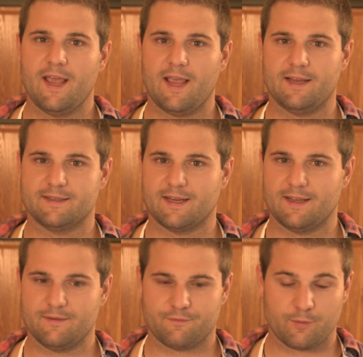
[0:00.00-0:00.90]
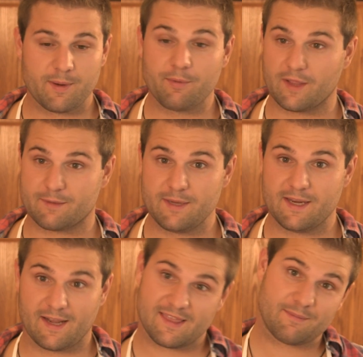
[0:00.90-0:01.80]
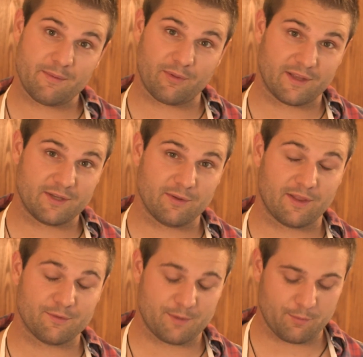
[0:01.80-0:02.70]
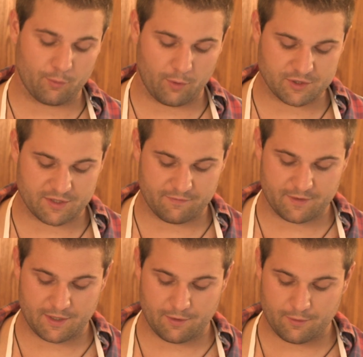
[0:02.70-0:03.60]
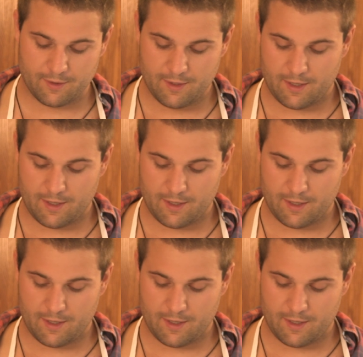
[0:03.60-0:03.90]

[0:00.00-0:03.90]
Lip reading: And for people like me, and I think people like you, a lot of the people who are watching that video,